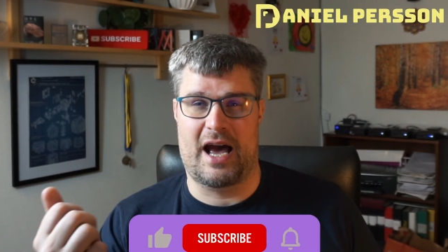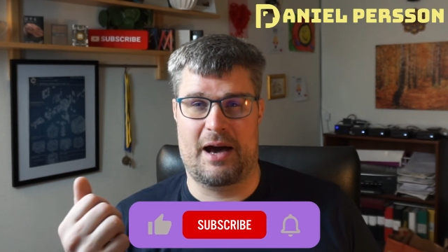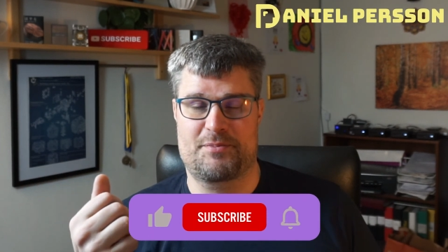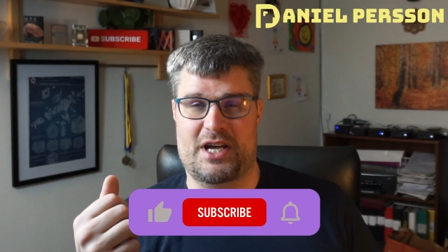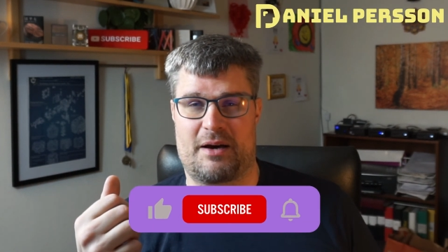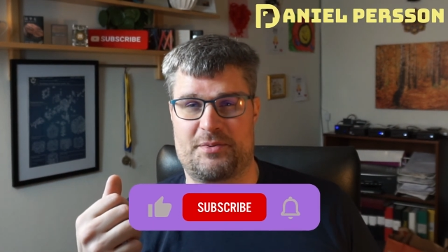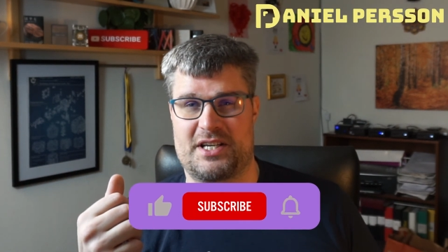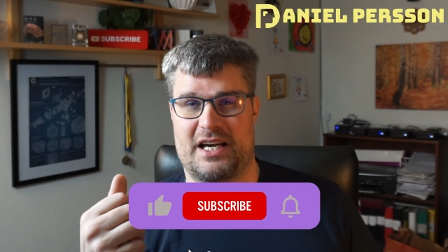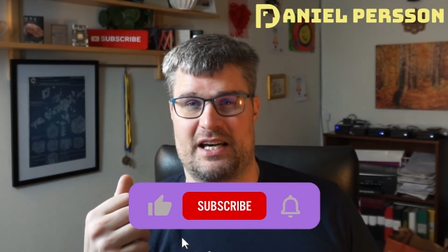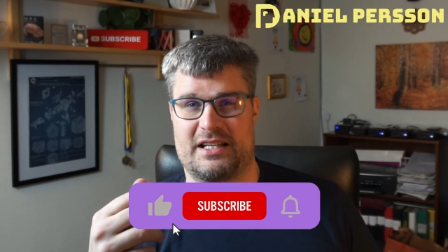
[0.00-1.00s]

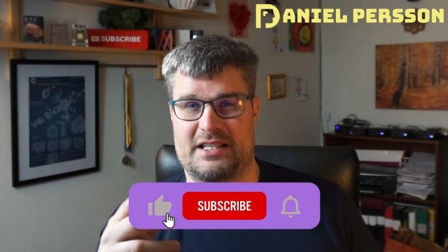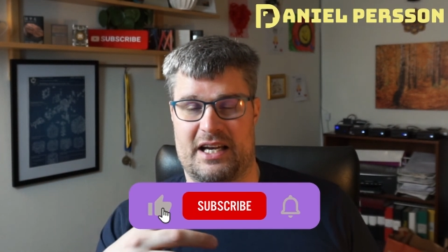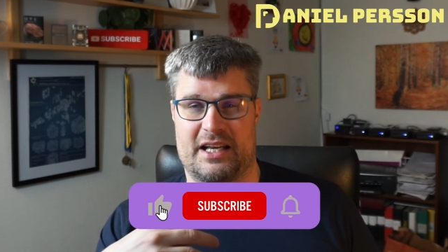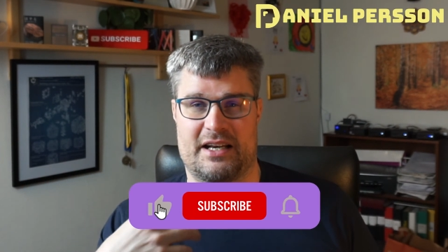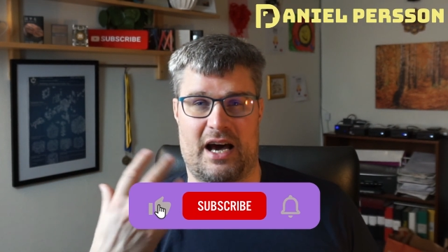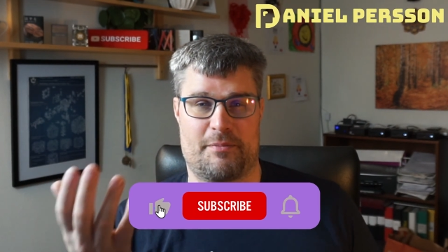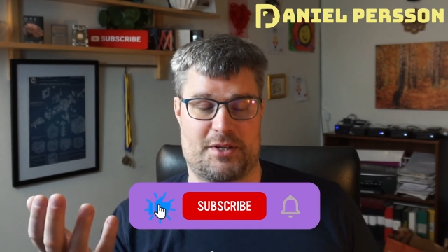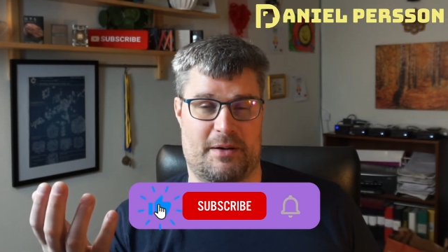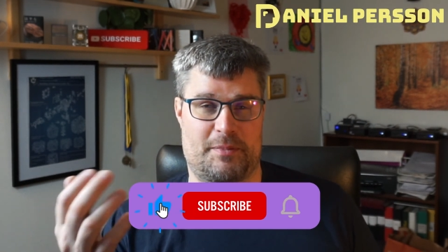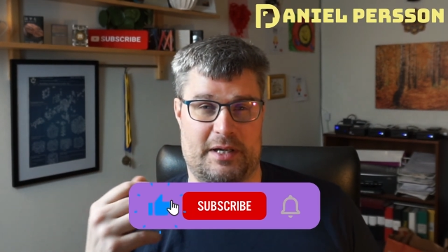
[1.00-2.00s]
apt-update and
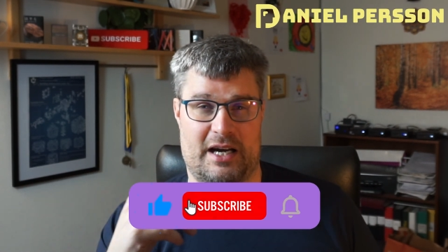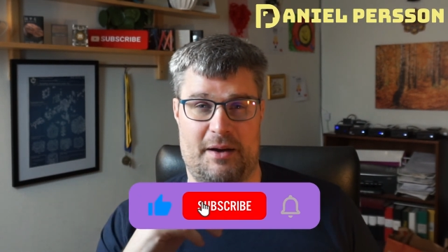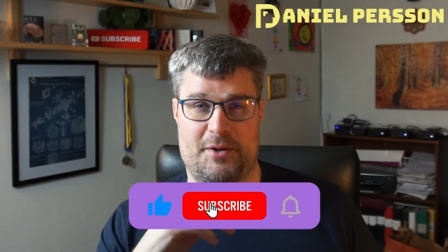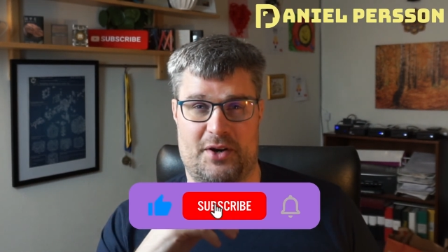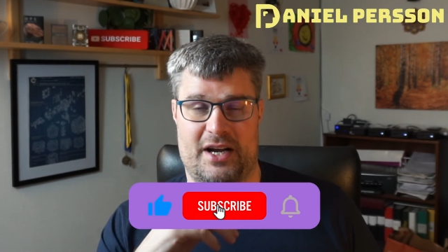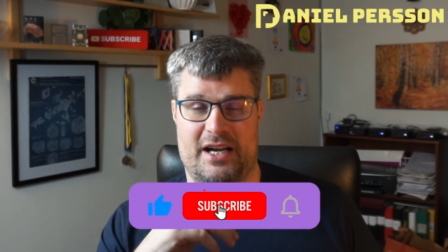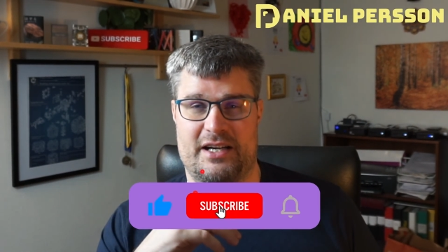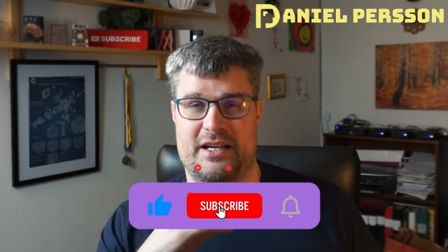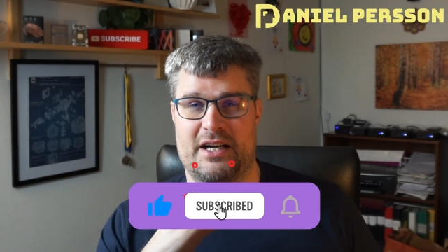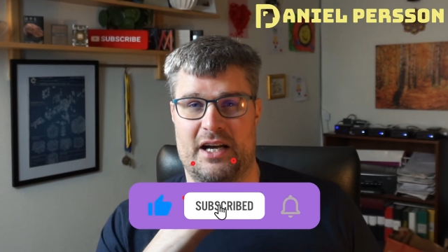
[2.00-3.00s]

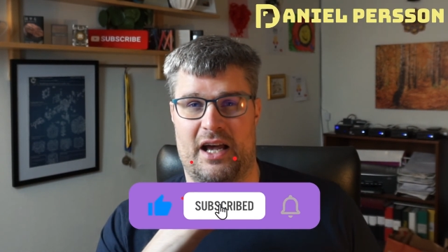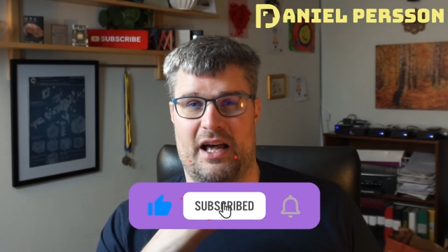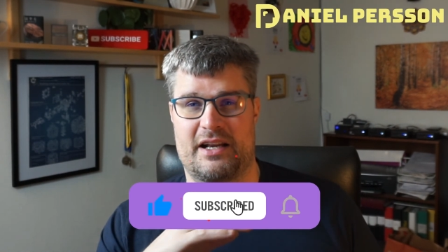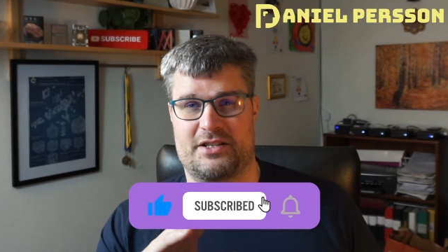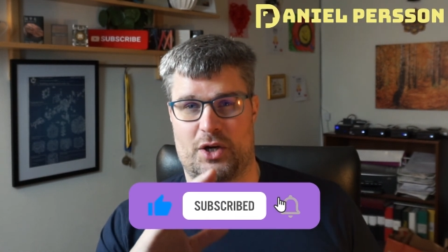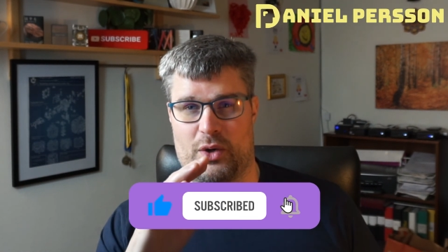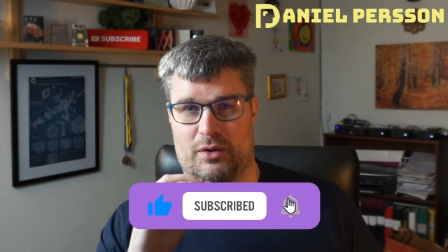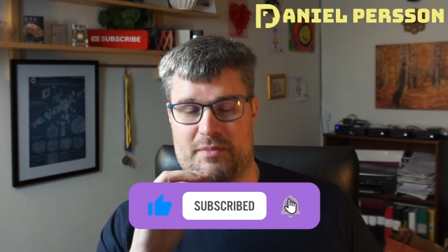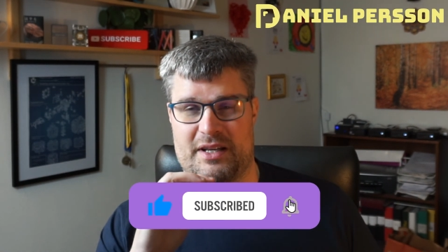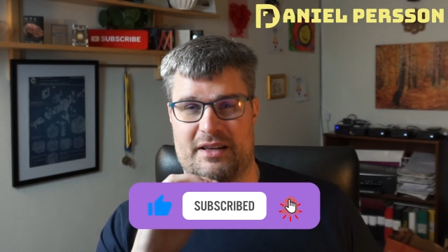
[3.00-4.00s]
apt-upgrade, and it
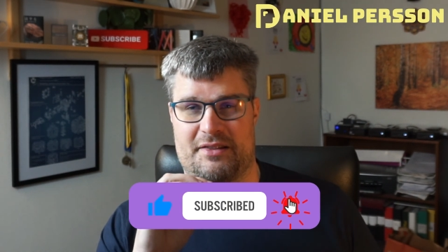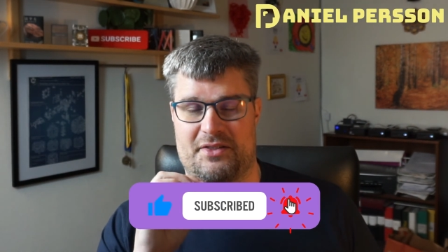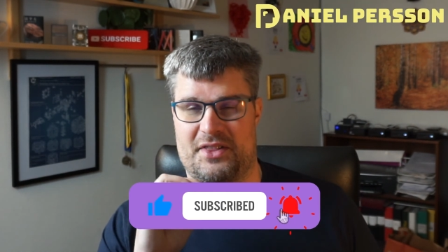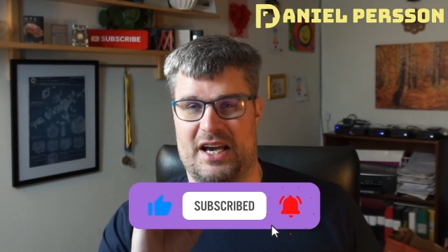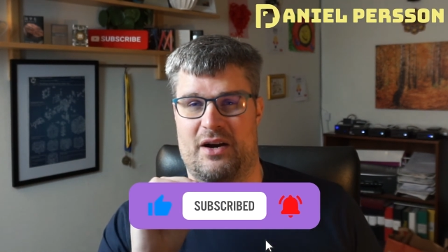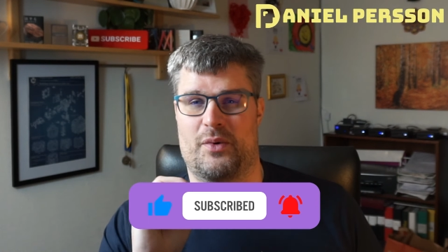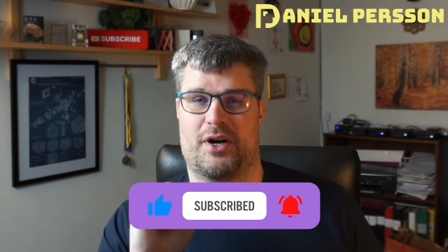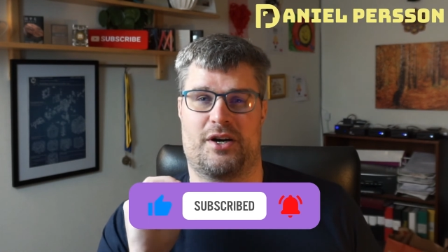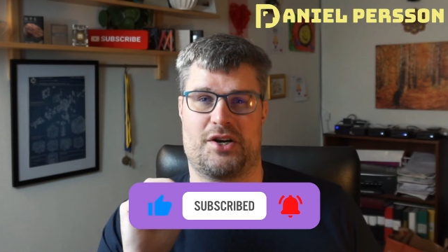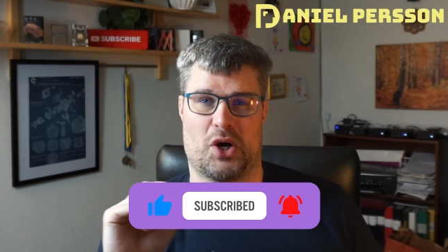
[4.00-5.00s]
told me that there
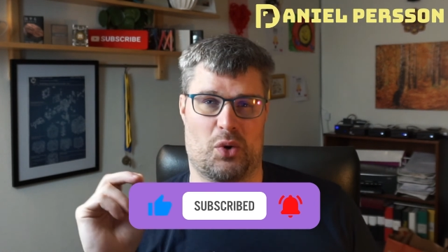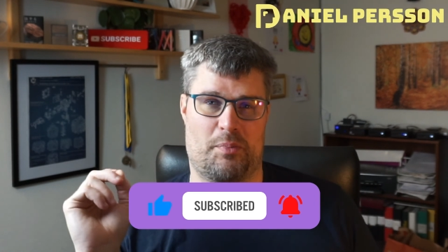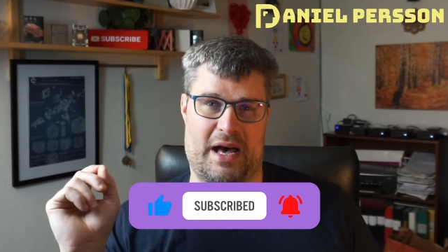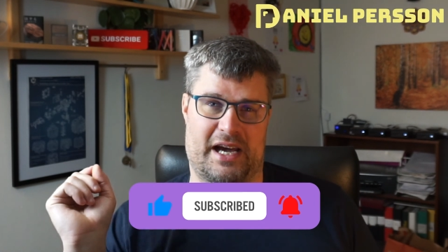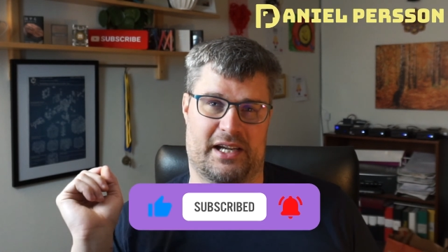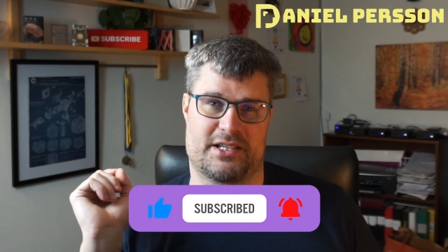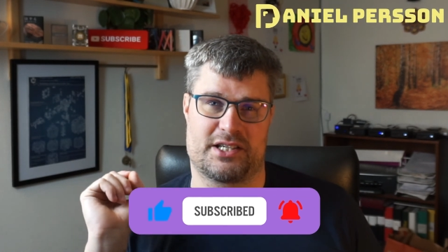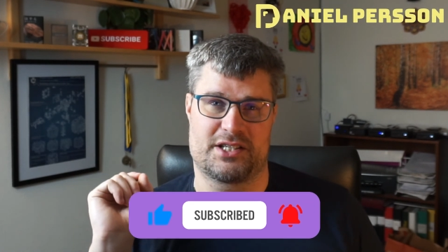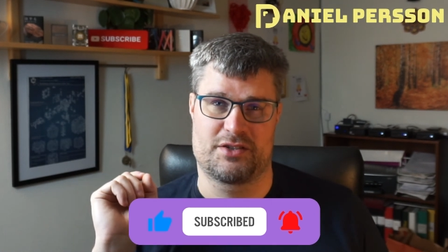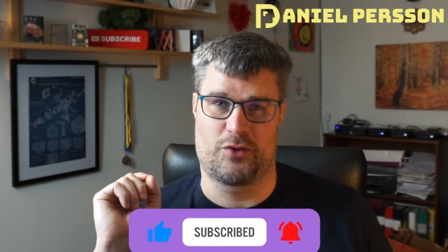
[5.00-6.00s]
were no
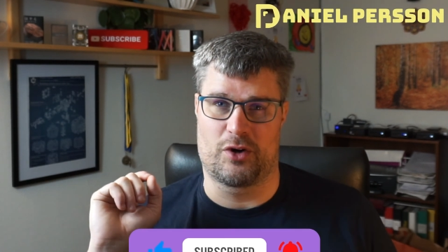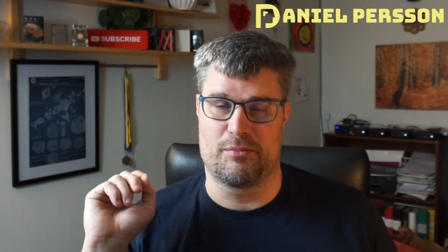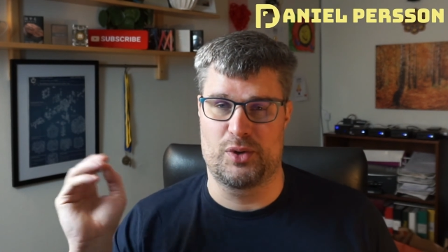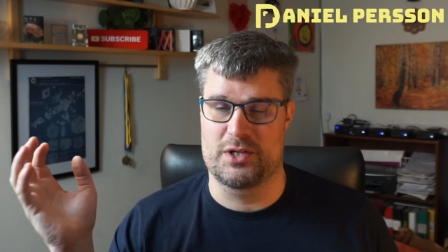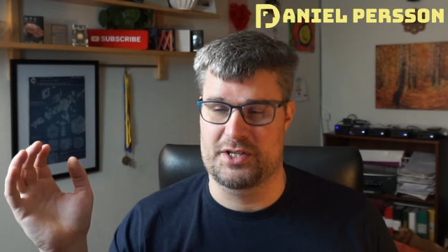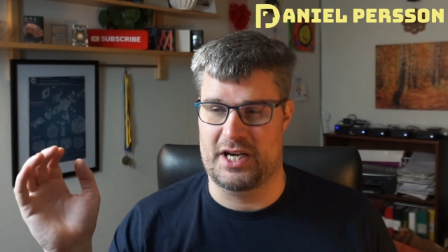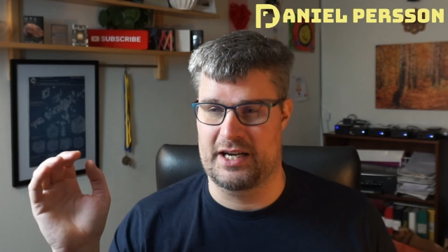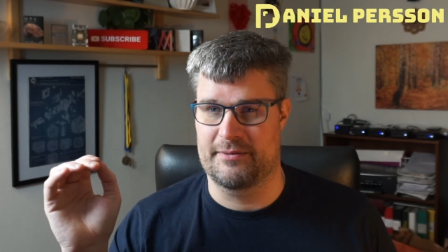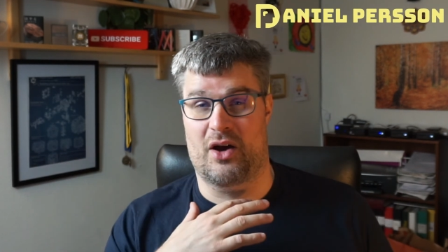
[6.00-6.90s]
packages for Bullseye.